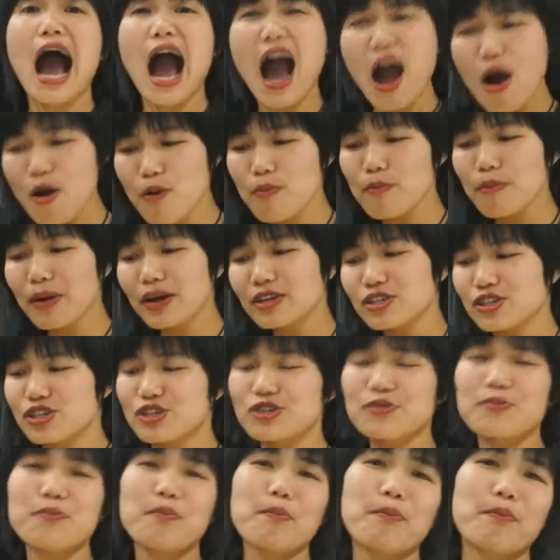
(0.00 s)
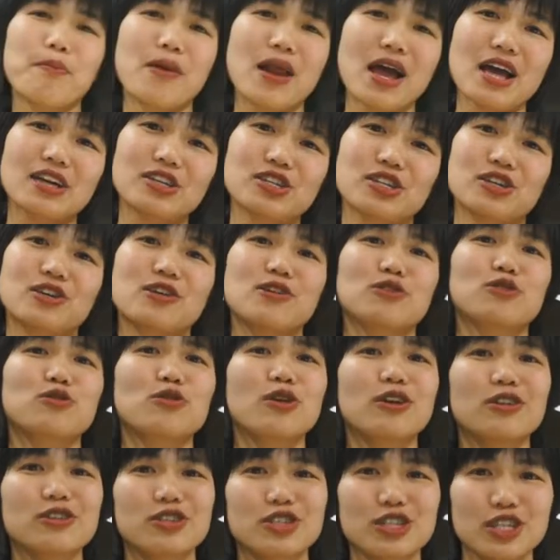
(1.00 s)
how much pleasure
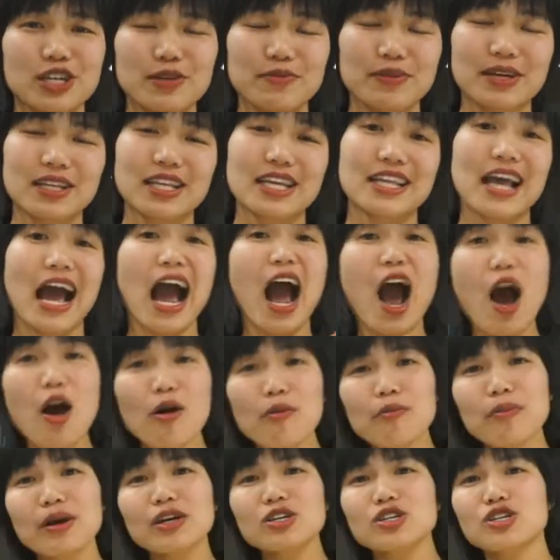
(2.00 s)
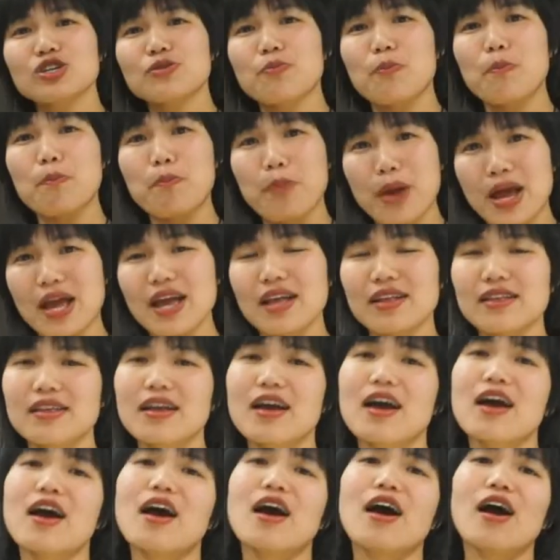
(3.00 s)
to achieve it and how much pain
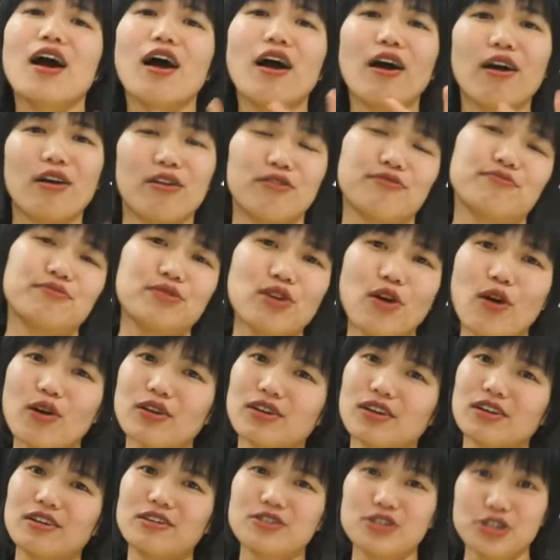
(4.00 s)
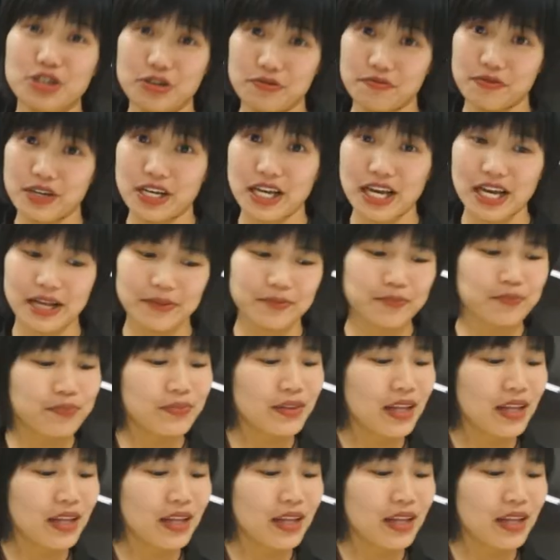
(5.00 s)
of not achieving it.